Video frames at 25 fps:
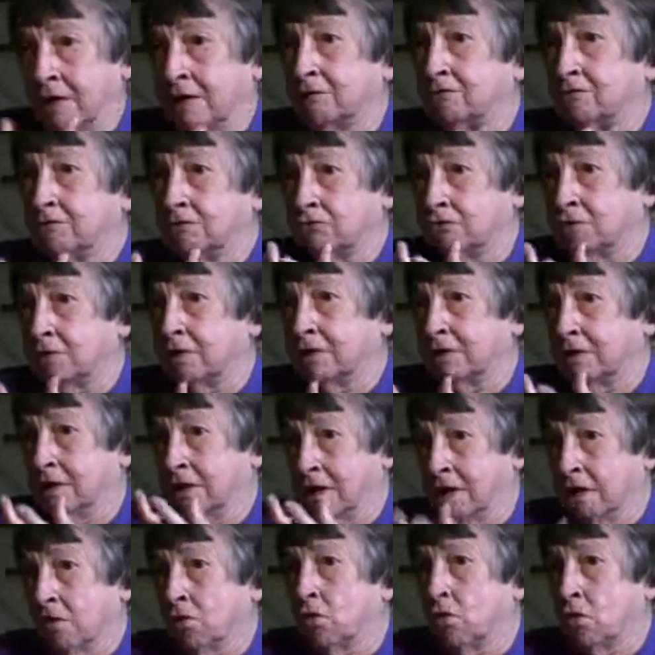interest rate
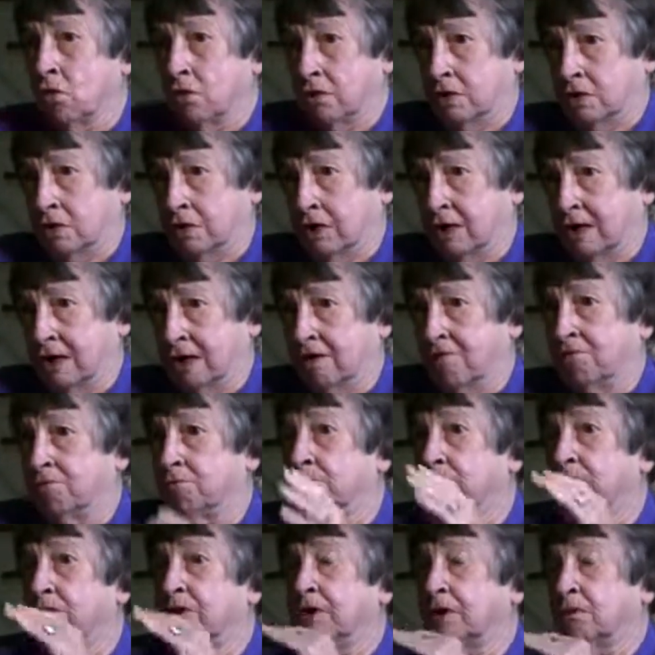than I wanted to
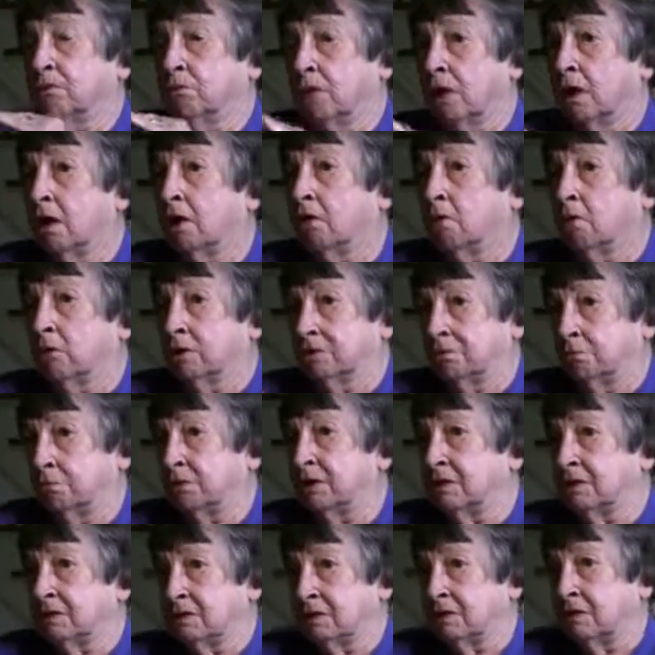have, but it will always
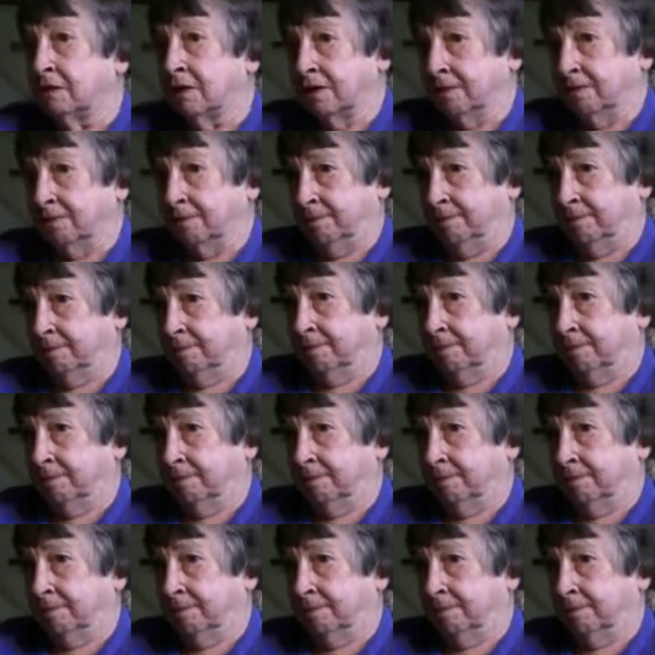be the same.